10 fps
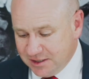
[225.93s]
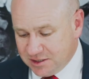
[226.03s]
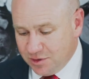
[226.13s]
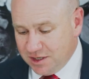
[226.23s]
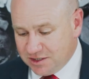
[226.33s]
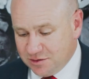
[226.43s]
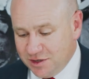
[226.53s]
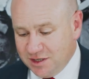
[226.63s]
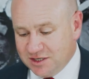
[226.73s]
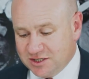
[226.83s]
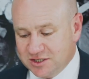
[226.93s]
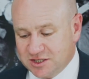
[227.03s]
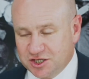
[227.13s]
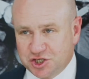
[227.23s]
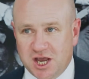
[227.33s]
To me, this is
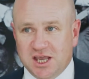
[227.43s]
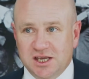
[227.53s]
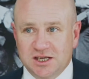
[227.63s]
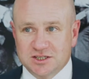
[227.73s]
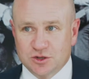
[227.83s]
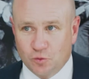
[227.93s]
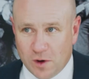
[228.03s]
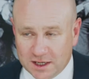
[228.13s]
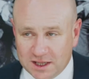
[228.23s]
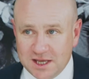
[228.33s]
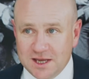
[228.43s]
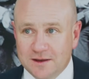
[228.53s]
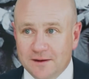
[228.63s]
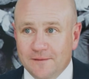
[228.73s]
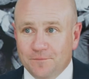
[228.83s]
the checking is the one thing.
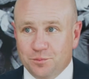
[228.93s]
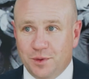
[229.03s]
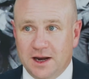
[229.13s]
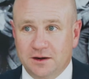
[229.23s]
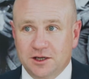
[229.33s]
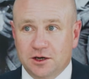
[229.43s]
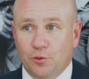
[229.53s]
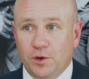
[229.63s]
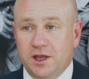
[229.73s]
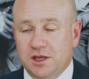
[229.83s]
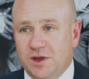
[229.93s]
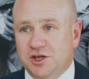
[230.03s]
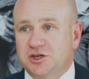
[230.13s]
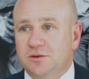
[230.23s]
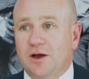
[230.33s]
But, where you
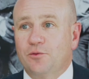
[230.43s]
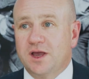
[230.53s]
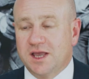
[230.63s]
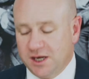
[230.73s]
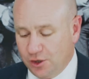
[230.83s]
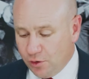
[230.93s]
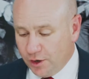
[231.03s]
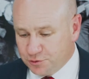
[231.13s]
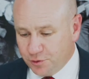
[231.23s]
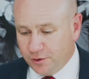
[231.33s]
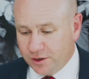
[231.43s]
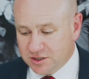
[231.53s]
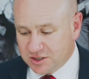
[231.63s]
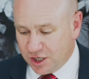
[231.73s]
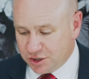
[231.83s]
mentioned about we're getting quotes, we're in
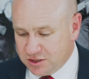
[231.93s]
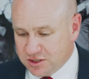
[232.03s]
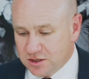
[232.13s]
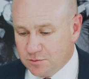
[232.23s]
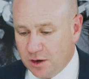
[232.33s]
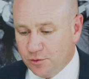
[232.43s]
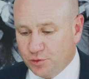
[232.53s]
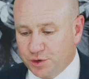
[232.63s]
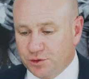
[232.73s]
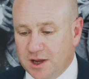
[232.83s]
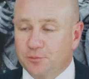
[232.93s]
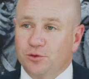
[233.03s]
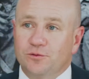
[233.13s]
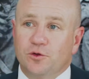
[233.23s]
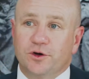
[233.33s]
discussions at the moment with a
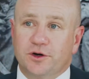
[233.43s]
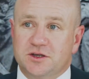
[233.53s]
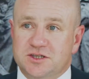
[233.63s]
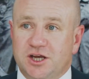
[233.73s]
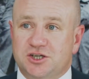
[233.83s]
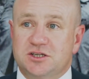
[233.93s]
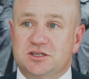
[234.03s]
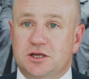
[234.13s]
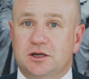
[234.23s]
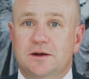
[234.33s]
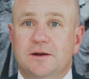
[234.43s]
number of organisations that